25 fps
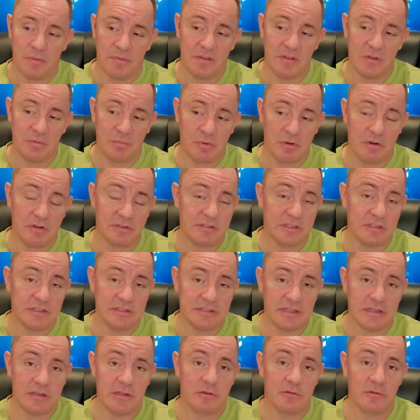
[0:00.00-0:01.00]
But this person
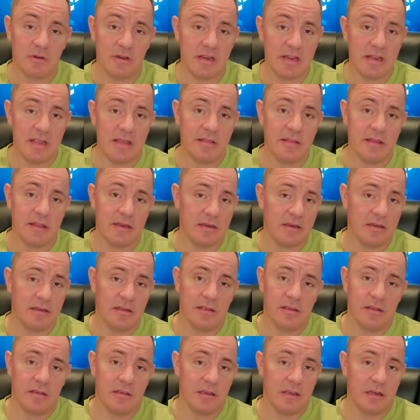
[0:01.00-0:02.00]
did agree that
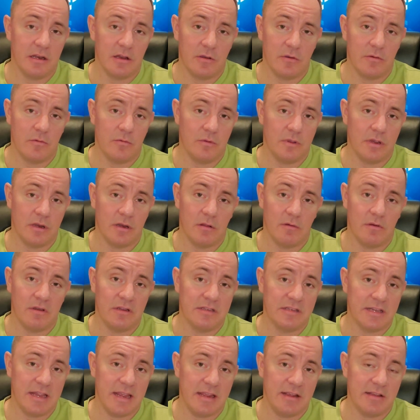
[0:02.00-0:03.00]
it only
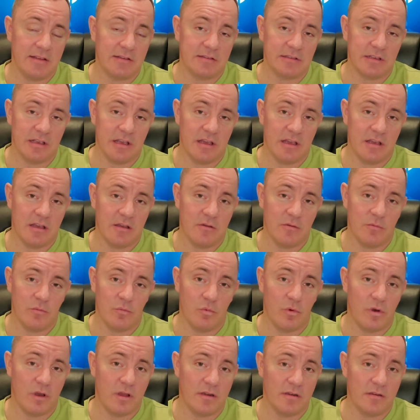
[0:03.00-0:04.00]
takes
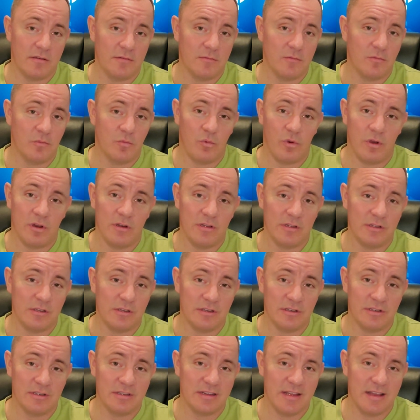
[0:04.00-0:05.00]
one
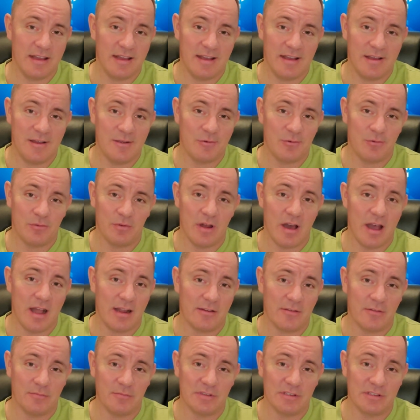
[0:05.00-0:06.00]
good
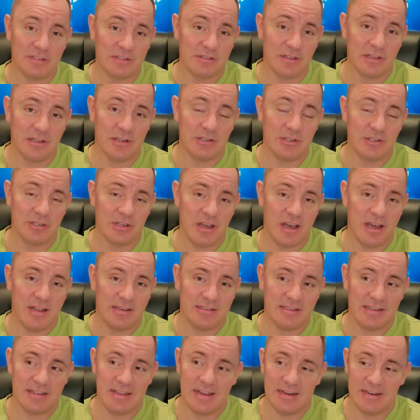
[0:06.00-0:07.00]
rock from a
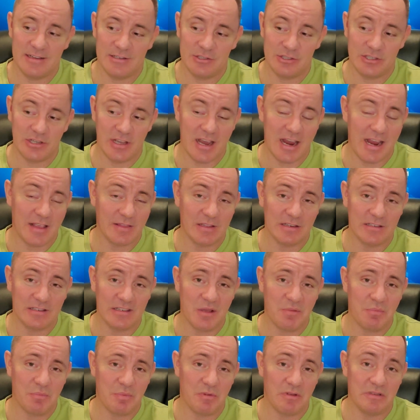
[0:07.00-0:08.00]
slingshot to hit a giant in a
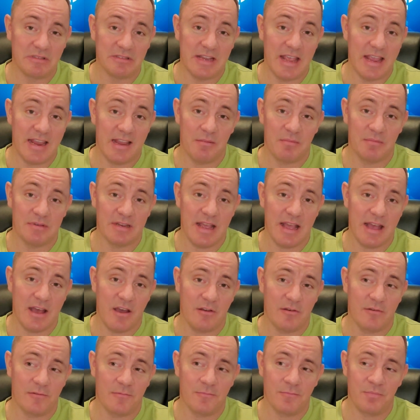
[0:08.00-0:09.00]
temple and take him
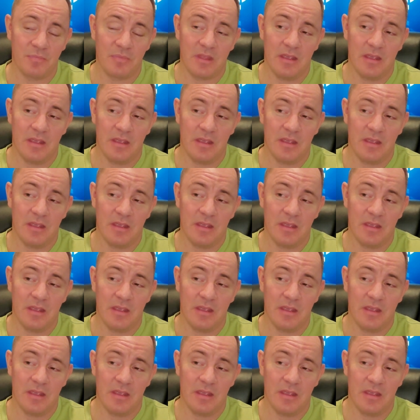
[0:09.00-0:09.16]
down.